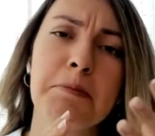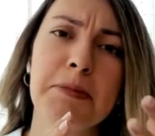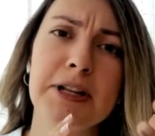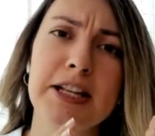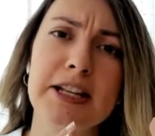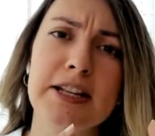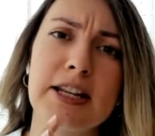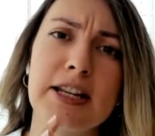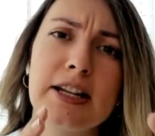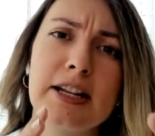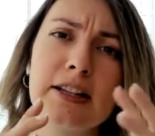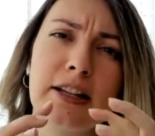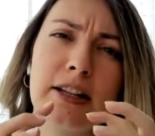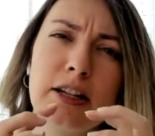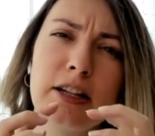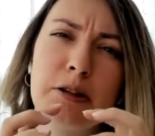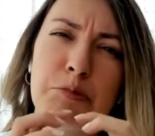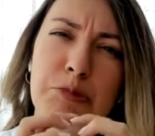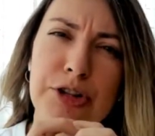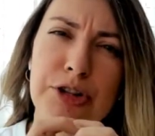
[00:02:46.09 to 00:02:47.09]
but still that
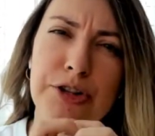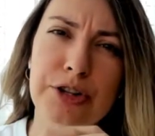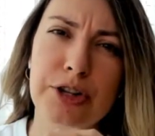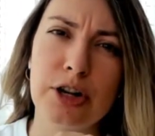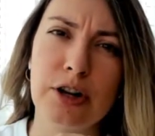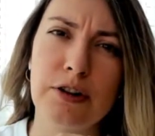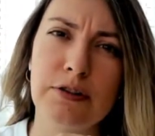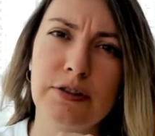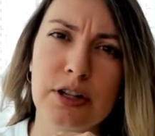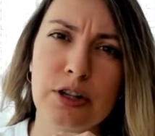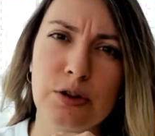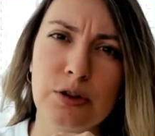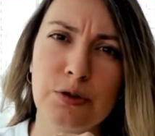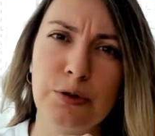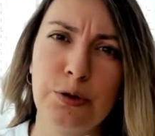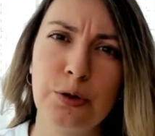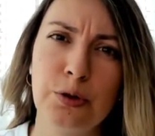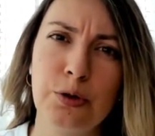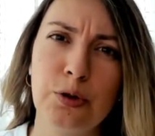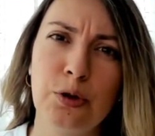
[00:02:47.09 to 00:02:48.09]
it preserved its
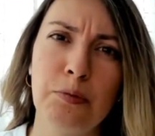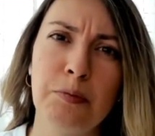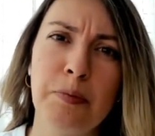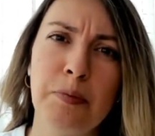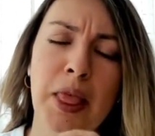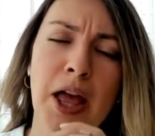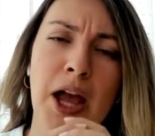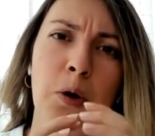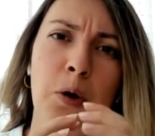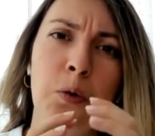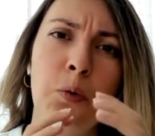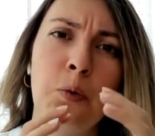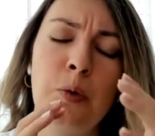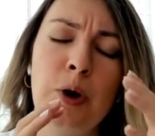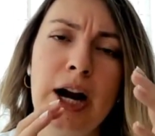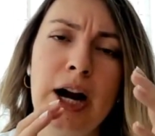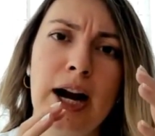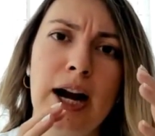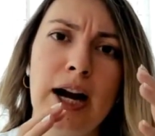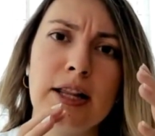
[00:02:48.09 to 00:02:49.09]
form
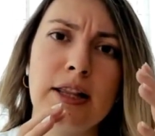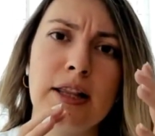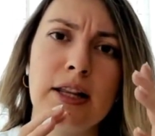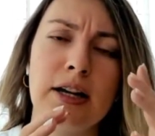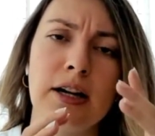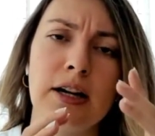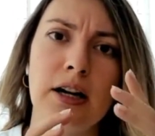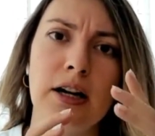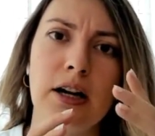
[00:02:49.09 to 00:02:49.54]
when